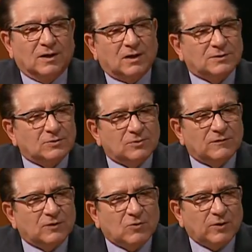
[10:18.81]
I sort
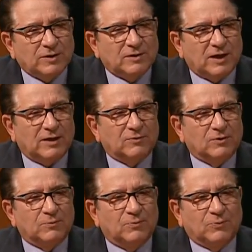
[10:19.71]
of equate that
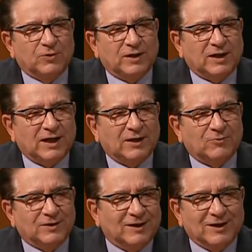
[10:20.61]
to pre-K
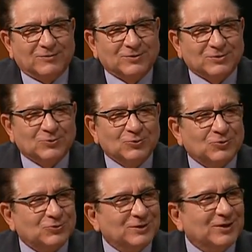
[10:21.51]
when you get to
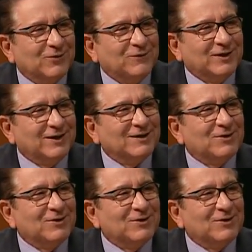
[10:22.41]
schools. If you get into